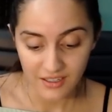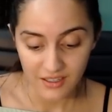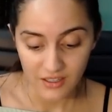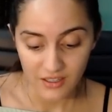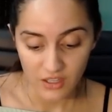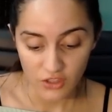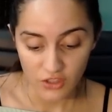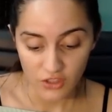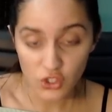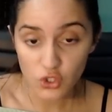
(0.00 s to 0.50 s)

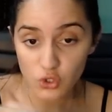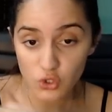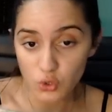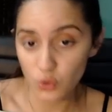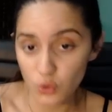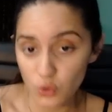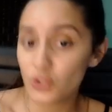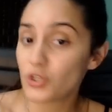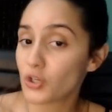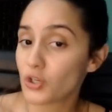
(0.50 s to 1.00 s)
the
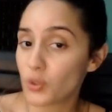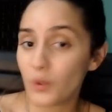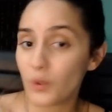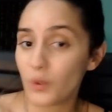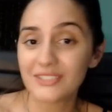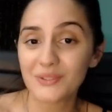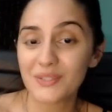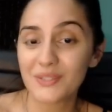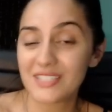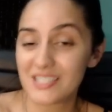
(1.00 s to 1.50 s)
sooner you're going
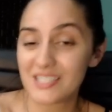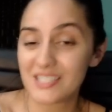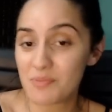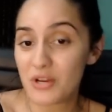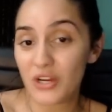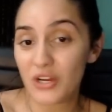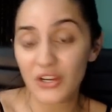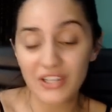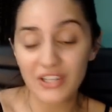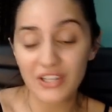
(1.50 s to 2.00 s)
to
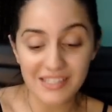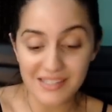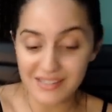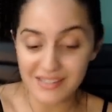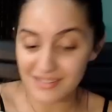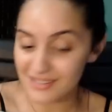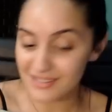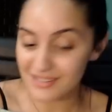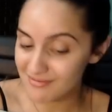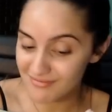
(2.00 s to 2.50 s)

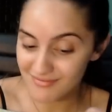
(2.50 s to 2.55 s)
experience